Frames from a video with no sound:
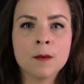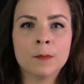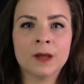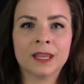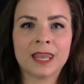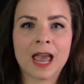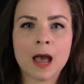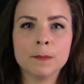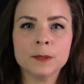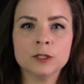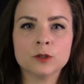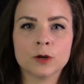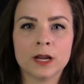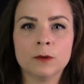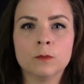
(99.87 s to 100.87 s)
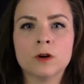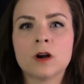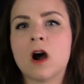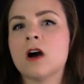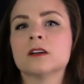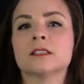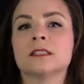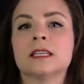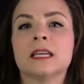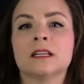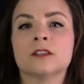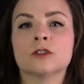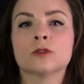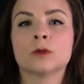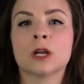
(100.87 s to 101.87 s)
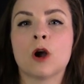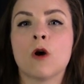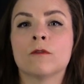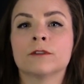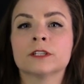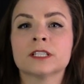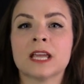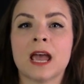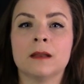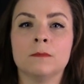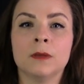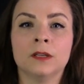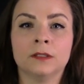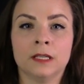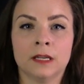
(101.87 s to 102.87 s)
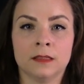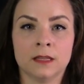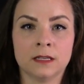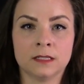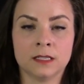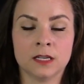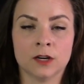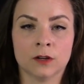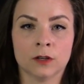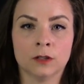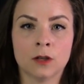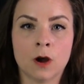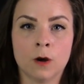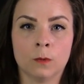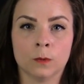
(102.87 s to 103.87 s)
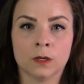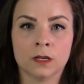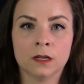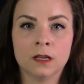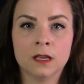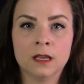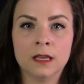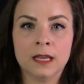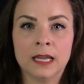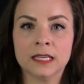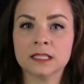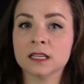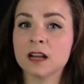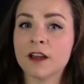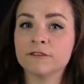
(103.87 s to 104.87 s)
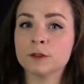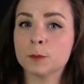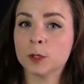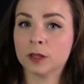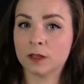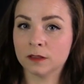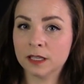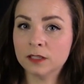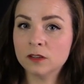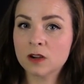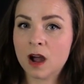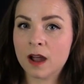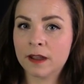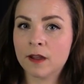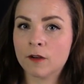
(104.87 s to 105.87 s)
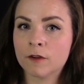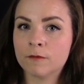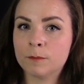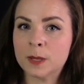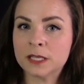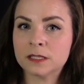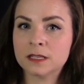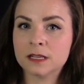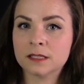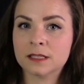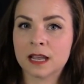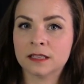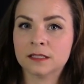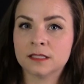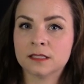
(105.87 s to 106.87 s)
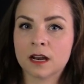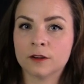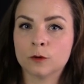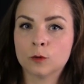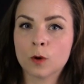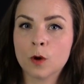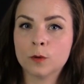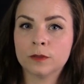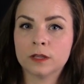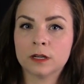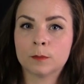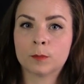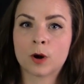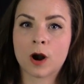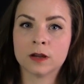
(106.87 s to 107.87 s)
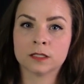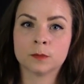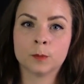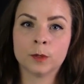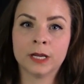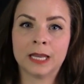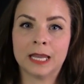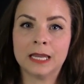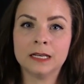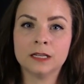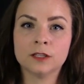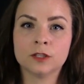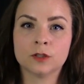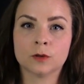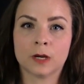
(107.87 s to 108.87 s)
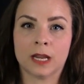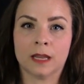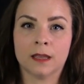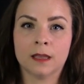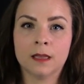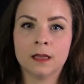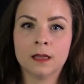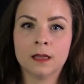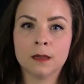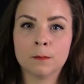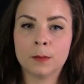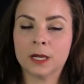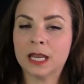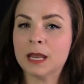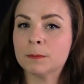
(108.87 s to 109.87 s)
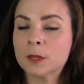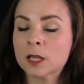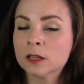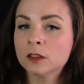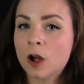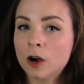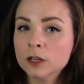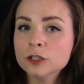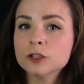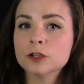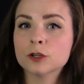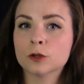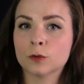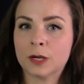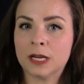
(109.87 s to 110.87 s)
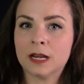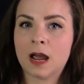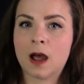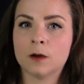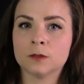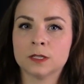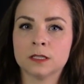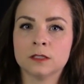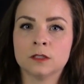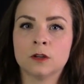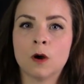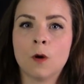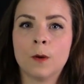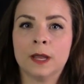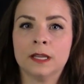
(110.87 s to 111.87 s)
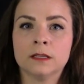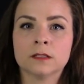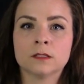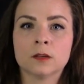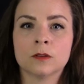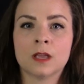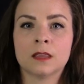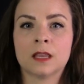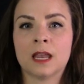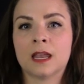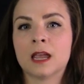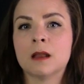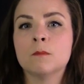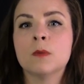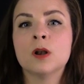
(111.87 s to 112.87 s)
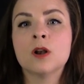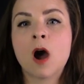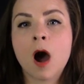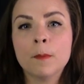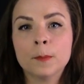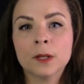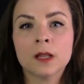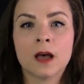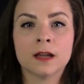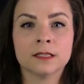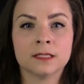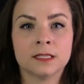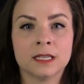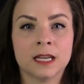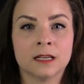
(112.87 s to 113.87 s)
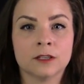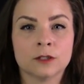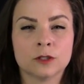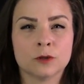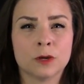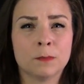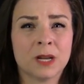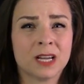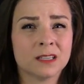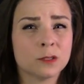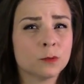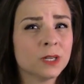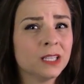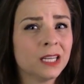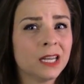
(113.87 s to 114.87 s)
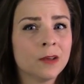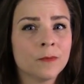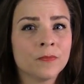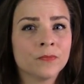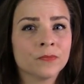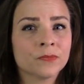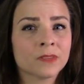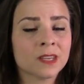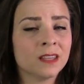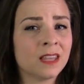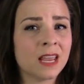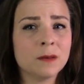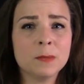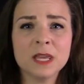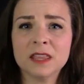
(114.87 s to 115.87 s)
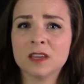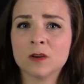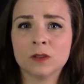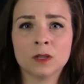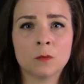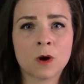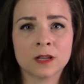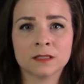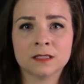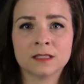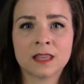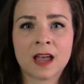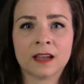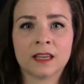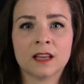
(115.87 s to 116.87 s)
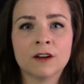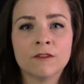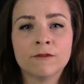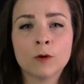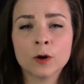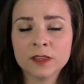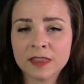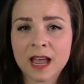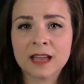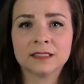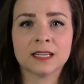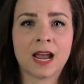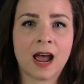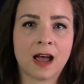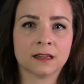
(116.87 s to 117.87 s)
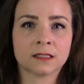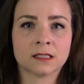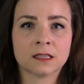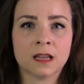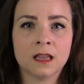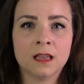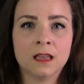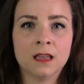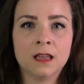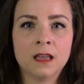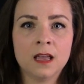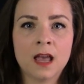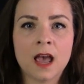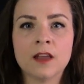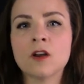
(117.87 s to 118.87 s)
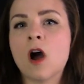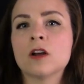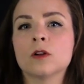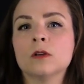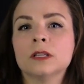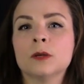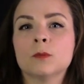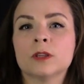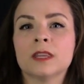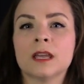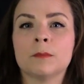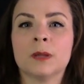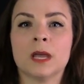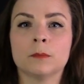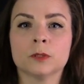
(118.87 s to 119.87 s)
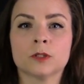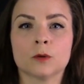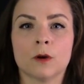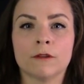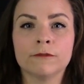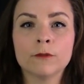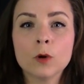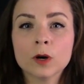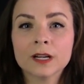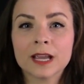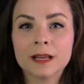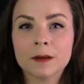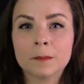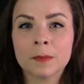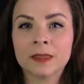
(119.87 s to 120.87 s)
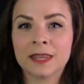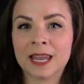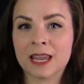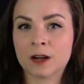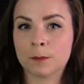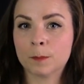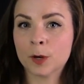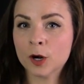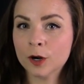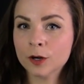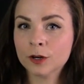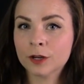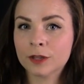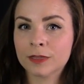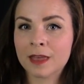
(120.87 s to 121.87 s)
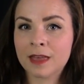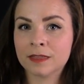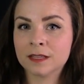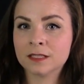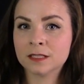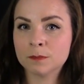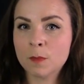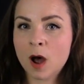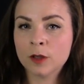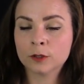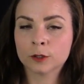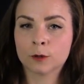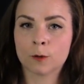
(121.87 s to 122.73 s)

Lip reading: but cap and trade will cost the industry over $10 million this year alone. It's enough to put the little guy out of business and stunt growth in a prospering industry, but keep the larger greenhouses going so that they can monopolize the industry, because really, they'd be the only ones that can afford that tax. And not only would they be able to afford it, but they get a perk that the smaller